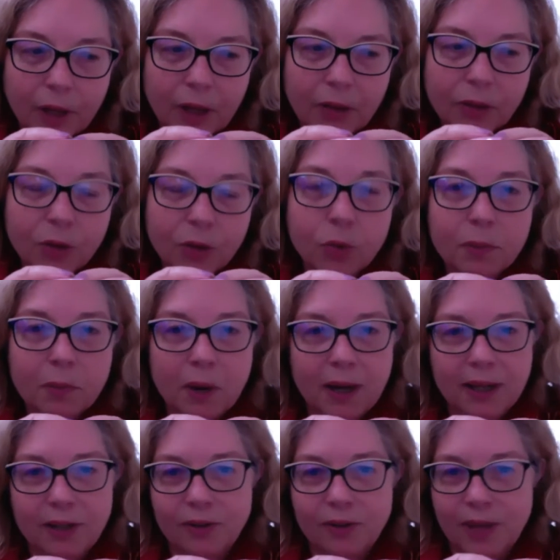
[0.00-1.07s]

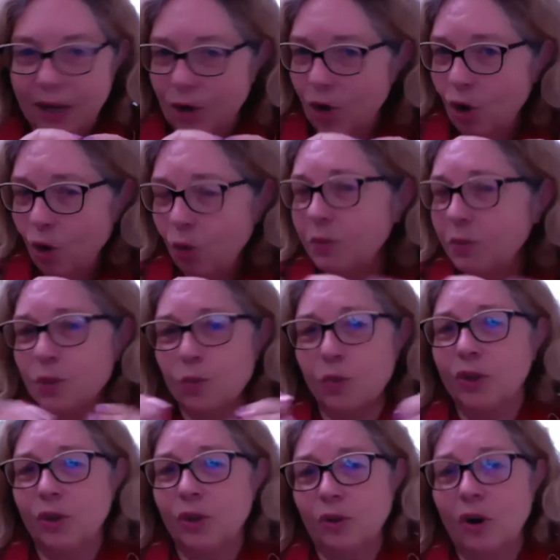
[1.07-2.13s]
reminder that home is where
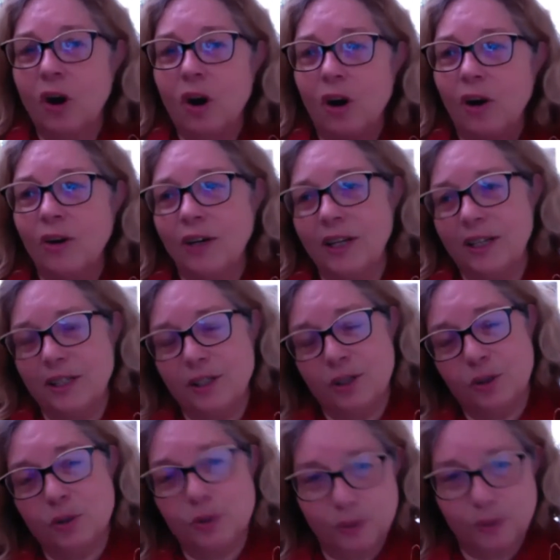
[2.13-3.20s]
your heart is
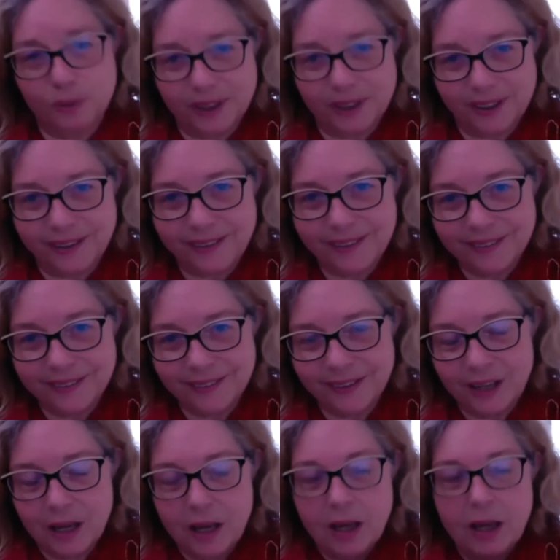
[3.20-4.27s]
truly,
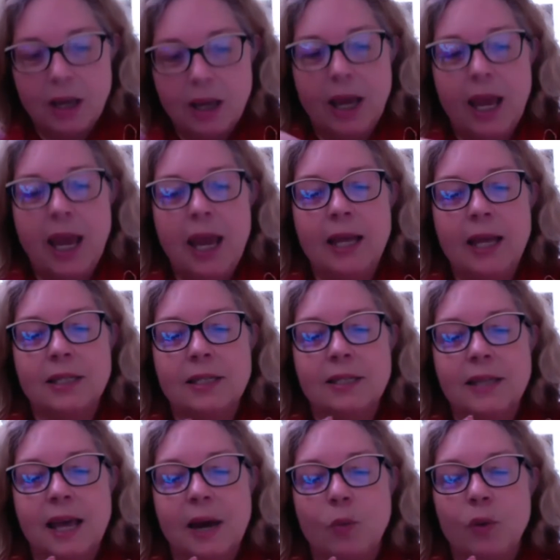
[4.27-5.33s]
and
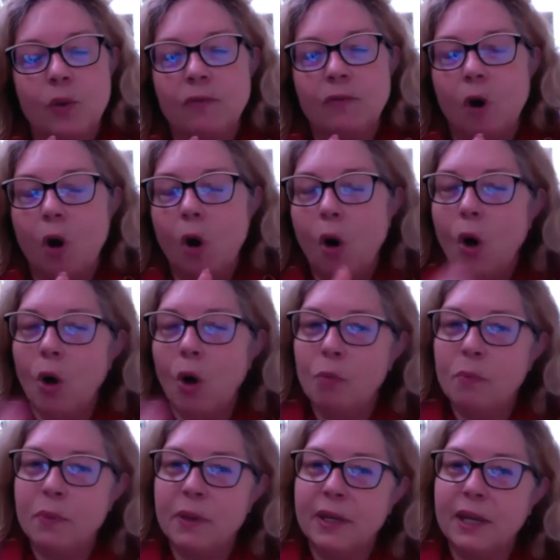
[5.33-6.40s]
that we've all
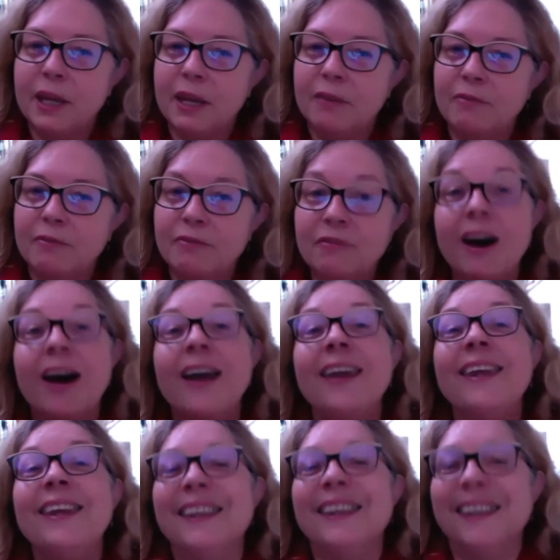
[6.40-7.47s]
been
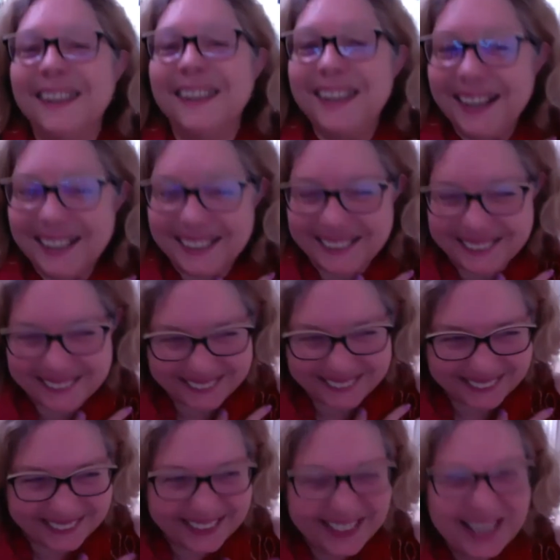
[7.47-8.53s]
invited
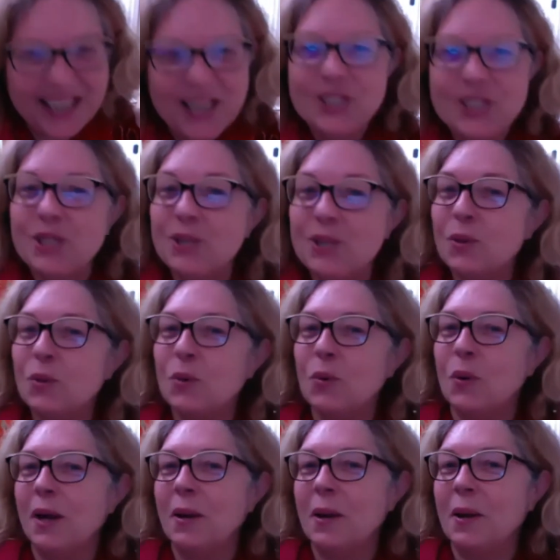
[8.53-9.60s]
to
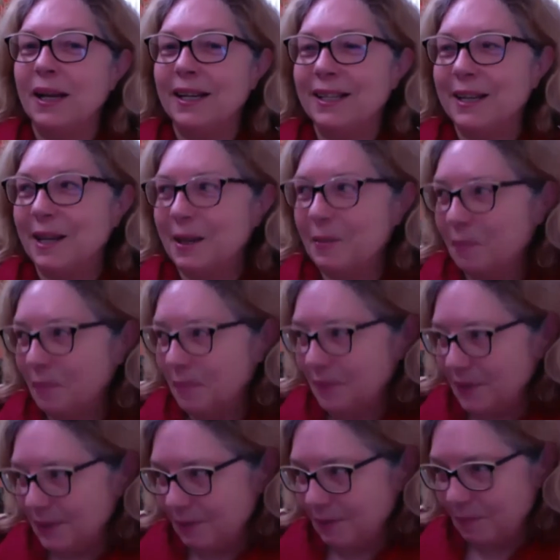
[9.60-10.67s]

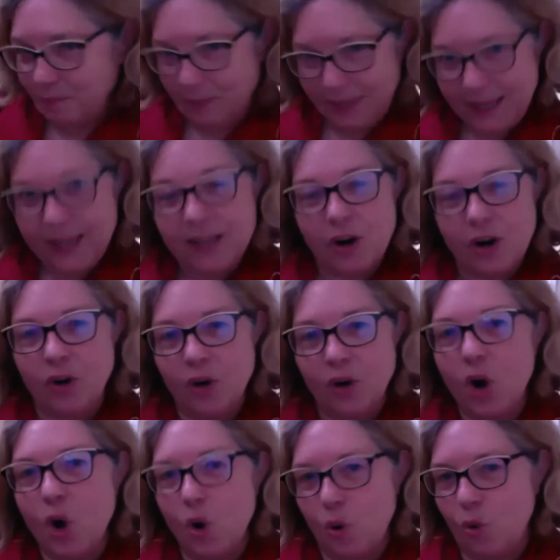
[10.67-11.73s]
be in our
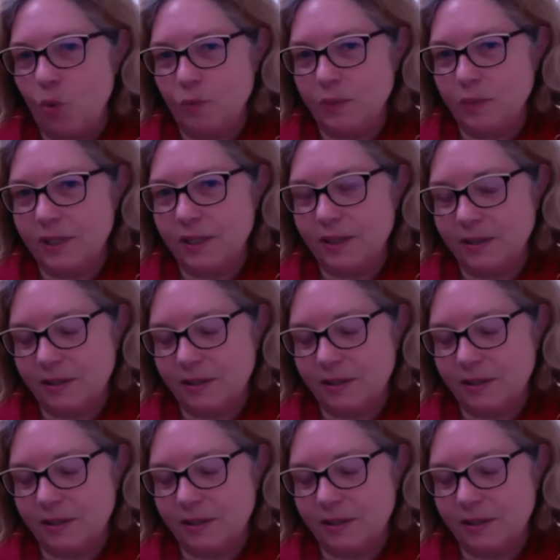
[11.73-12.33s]
homes,